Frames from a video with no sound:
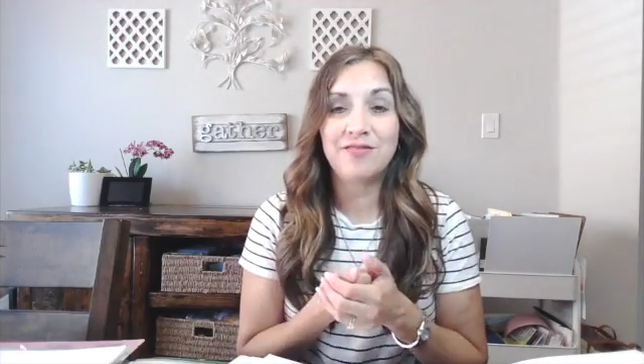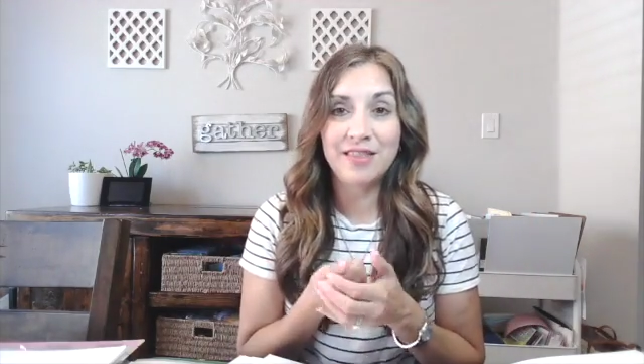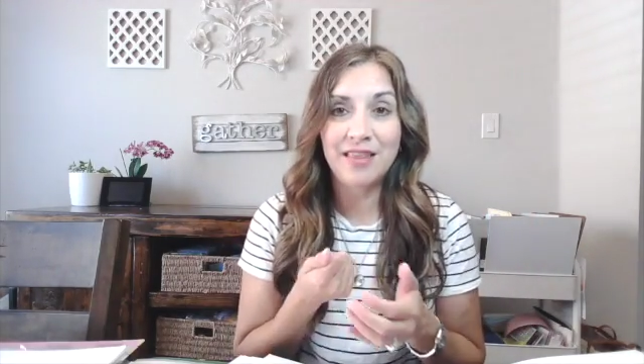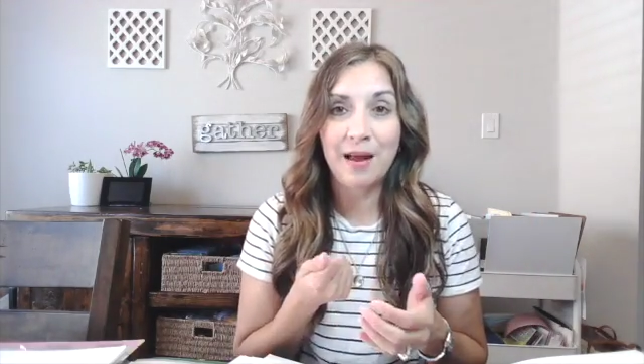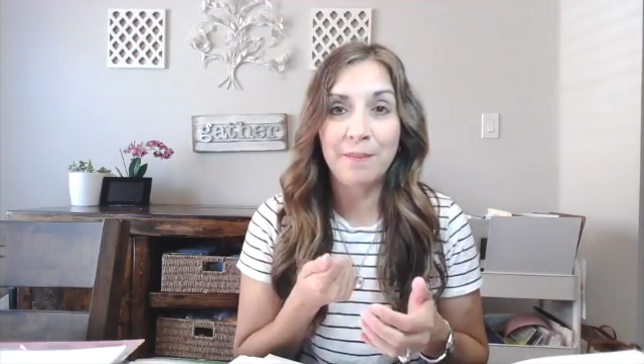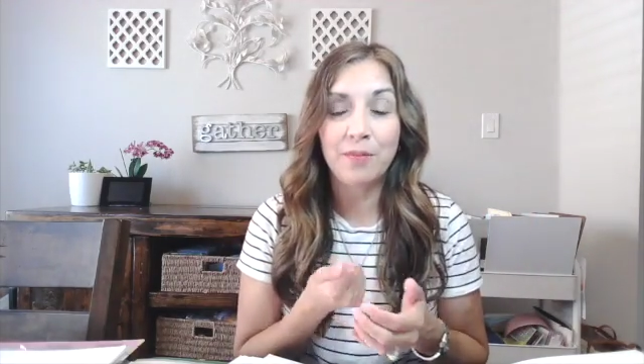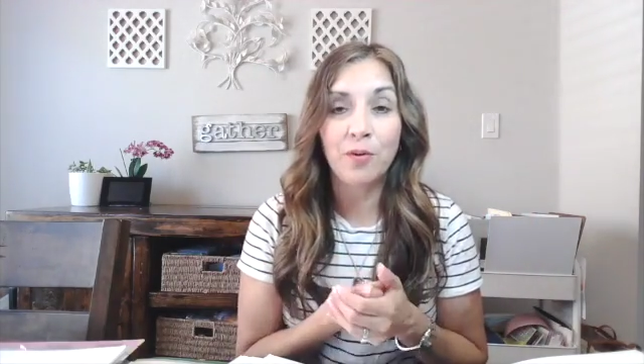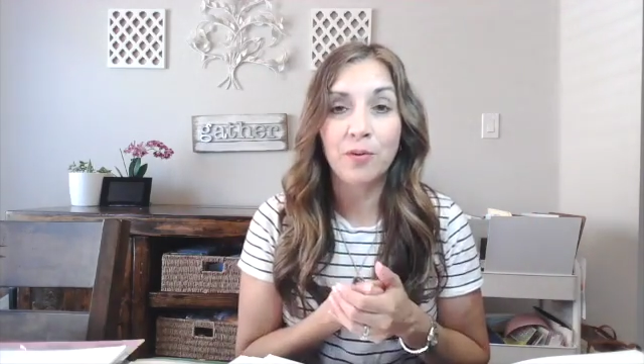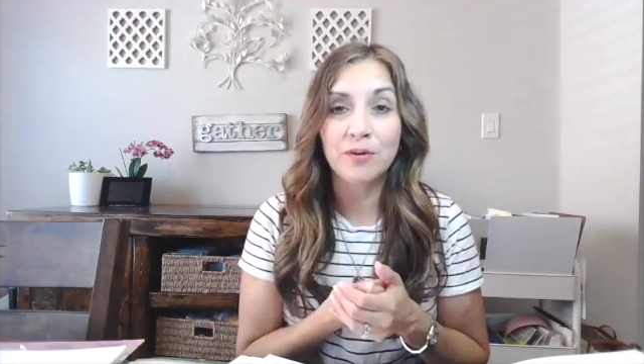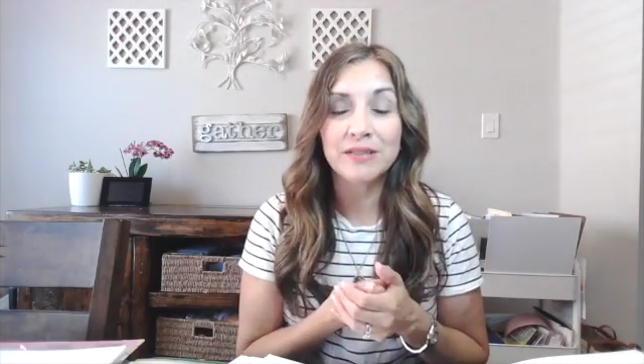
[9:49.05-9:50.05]
fit that
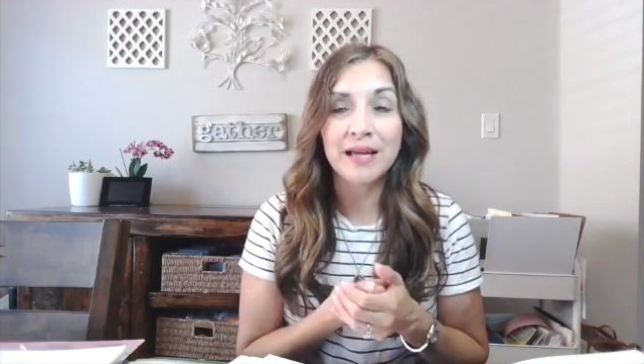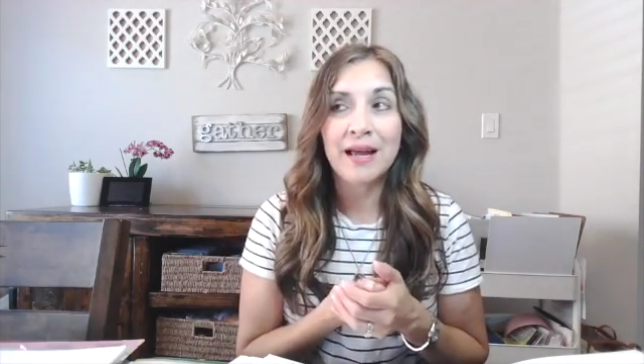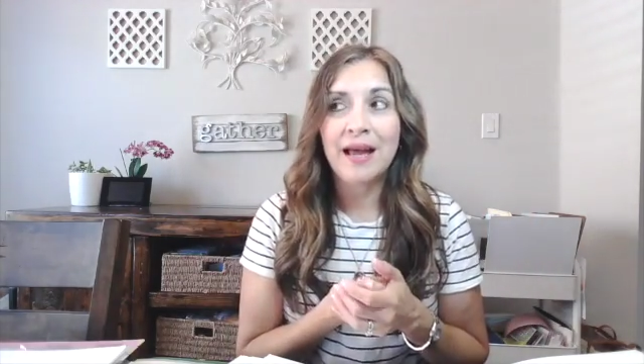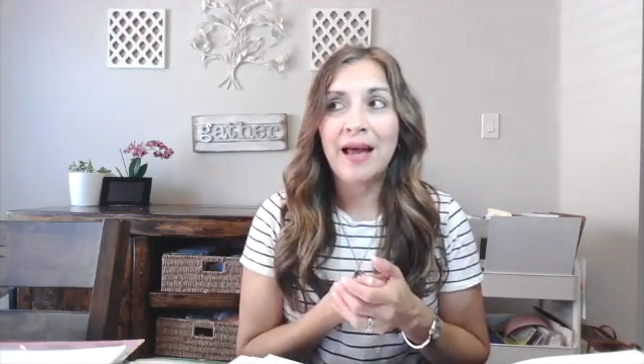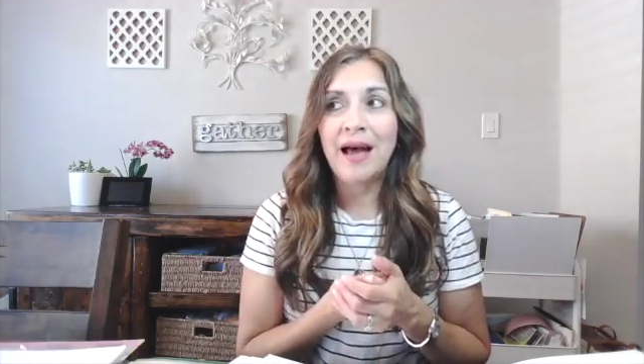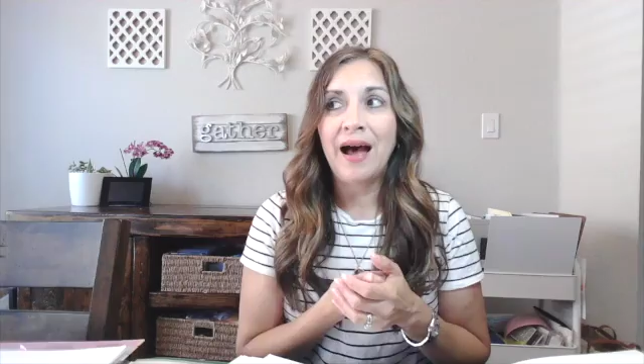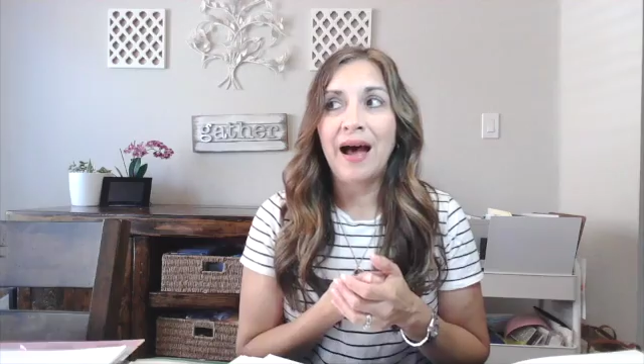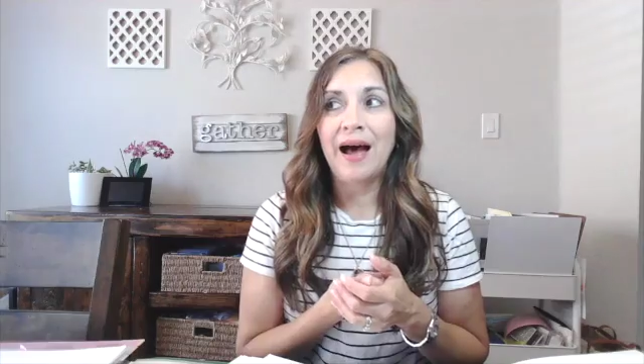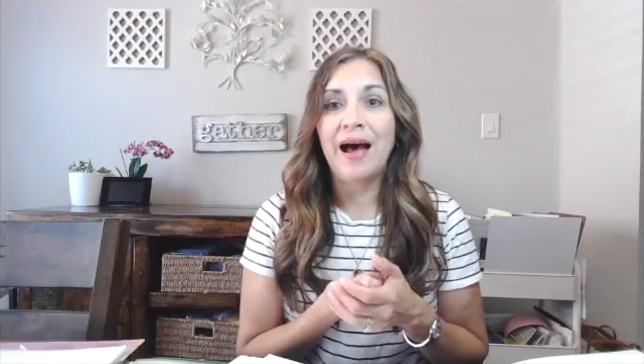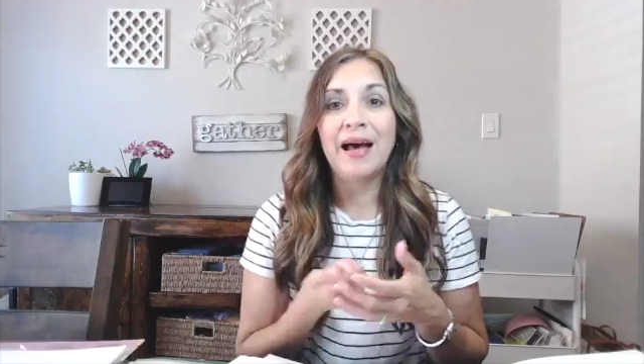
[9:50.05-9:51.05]
mold,
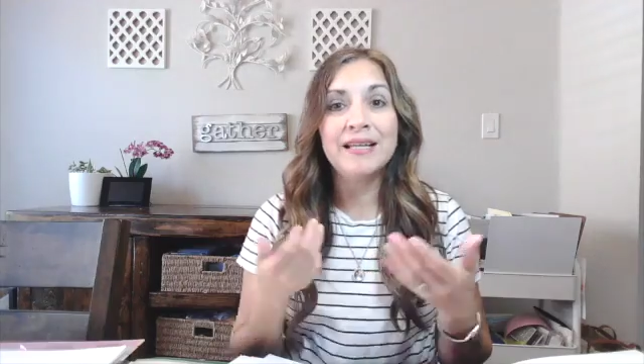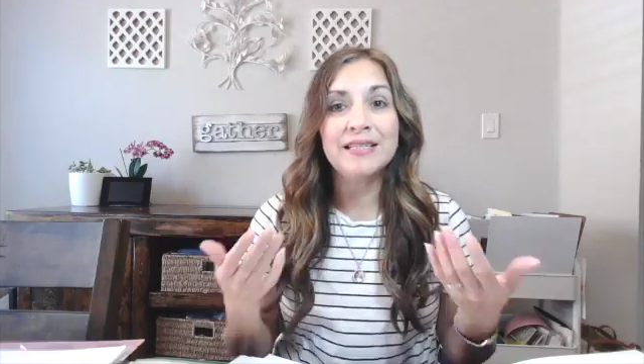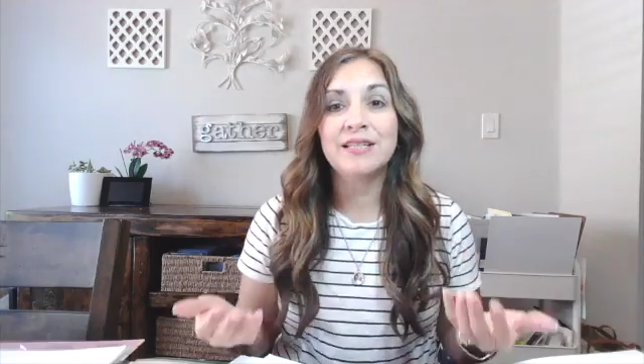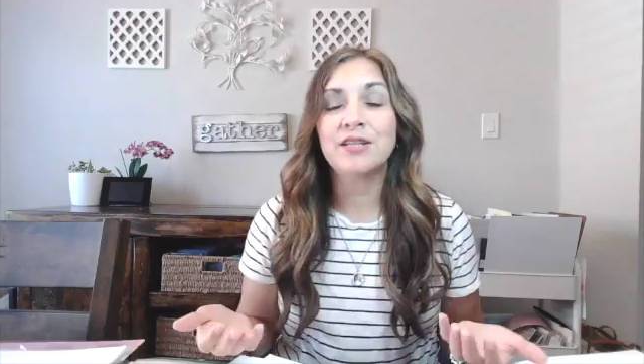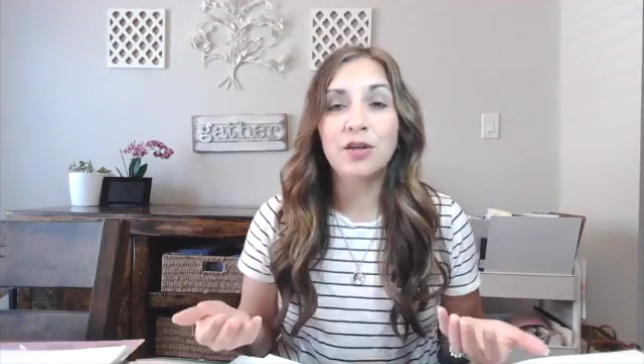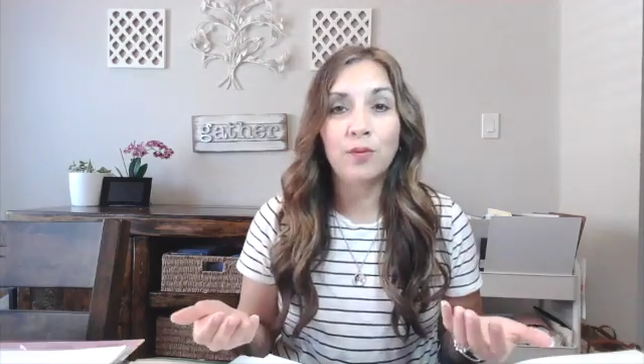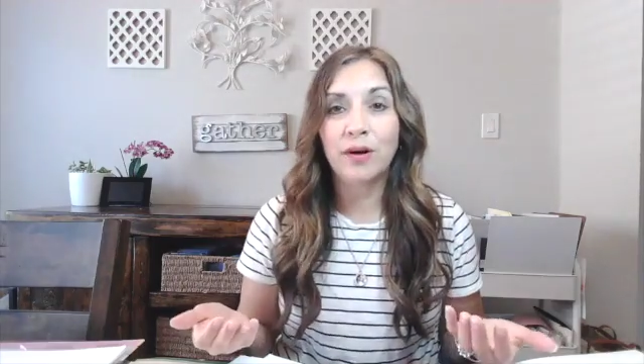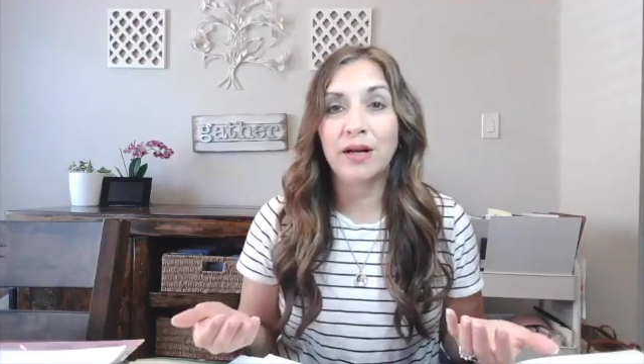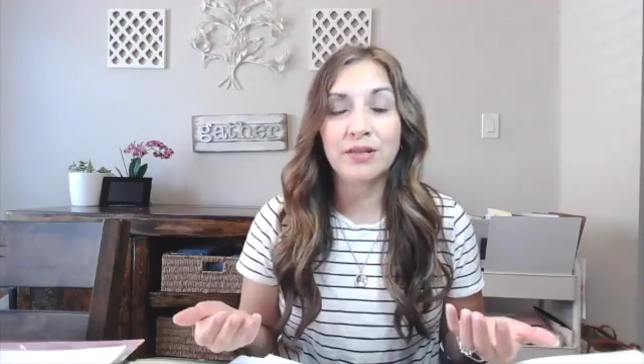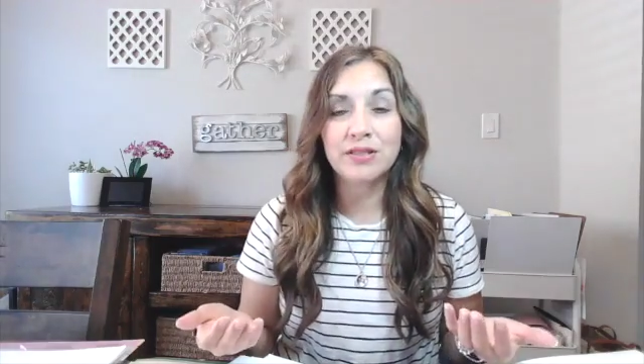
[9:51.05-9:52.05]
I didn't know
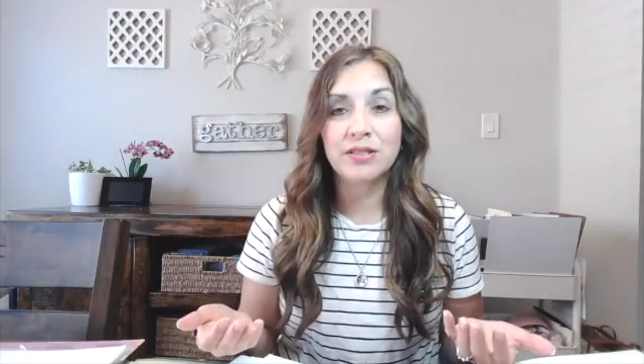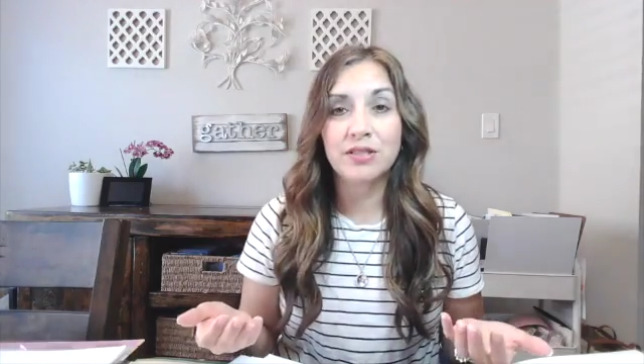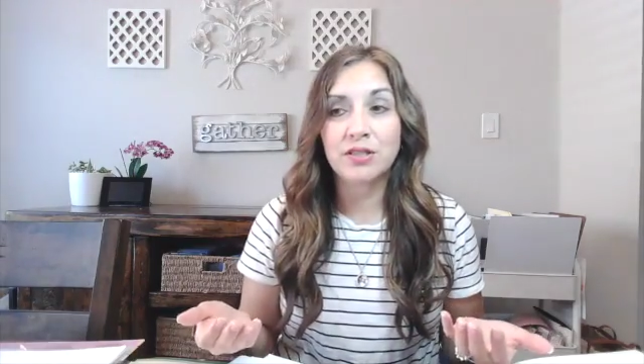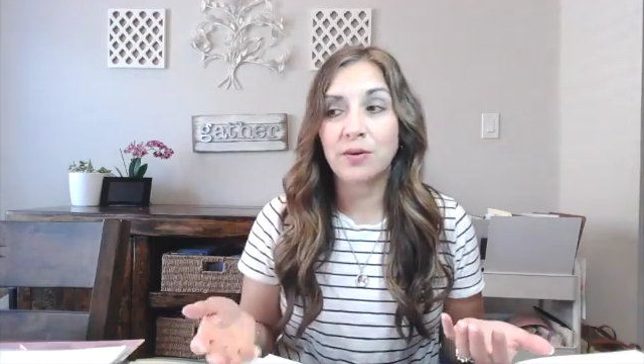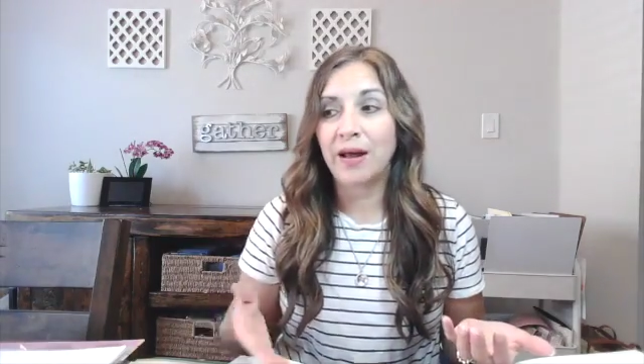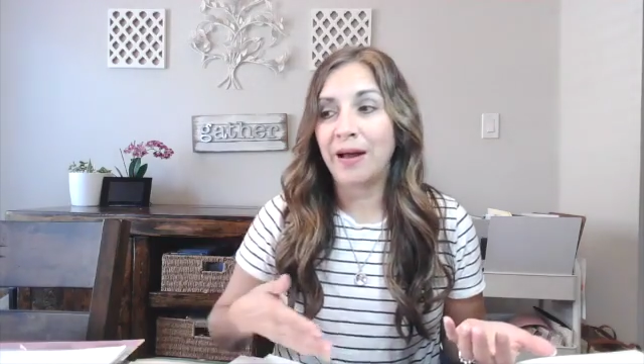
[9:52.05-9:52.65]
what else to do.